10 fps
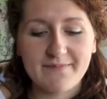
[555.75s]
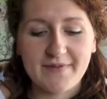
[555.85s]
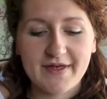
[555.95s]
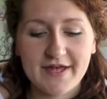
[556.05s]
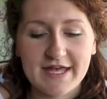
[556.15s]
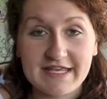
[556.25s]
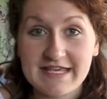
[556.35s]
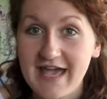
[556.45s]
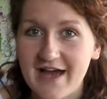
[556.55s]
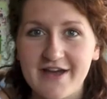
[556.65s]
But
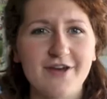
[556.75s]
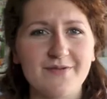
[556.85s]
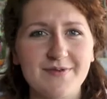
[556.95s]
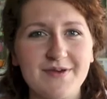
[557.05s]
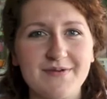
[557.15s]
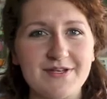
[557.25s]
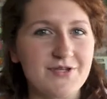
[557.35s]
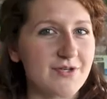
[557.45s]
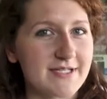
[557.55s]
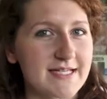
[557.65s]
yeah, I hope you
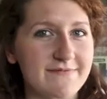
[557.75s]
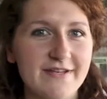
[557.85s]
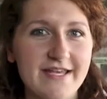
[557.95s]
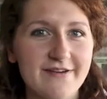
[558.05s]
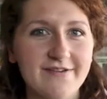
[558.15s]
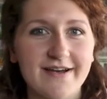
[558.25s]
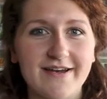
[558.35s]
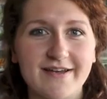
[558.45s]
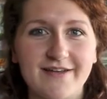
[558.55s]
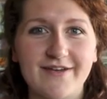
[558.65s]
enjoyed today's video.
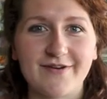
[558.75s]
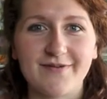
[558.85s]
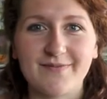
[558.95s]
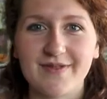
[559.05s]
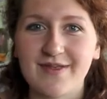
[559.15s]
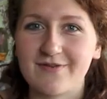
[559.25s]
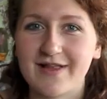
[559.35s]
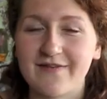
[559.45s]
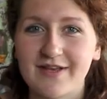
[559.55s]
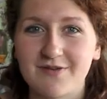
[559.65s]
I hope that you're all
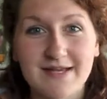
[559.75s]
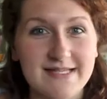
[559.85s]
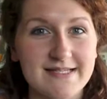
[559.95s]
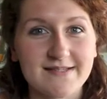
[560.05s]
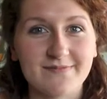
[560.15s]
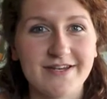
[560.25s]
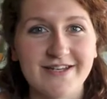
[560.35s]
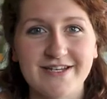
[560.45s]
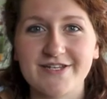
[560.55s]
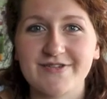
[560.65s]
having an amazing summer
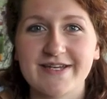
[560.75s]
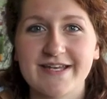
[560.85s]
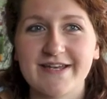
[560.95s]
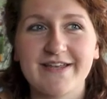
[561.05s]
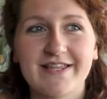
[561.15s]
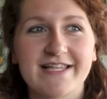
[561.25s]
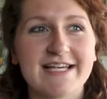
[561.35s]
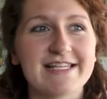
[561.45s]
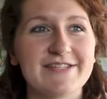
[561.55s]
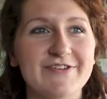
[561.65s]
and enjoying the
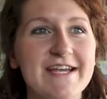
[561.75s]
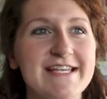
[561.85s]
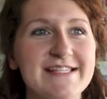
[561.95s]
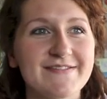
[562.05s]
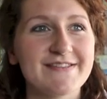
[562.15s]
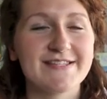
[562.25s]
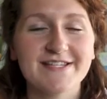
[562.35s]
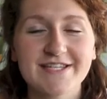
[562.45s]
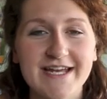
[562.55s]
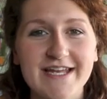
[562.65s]
last rays of the
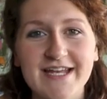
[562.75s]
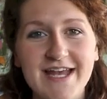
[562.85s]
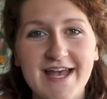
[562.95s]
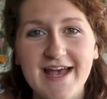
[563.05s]
sunshine.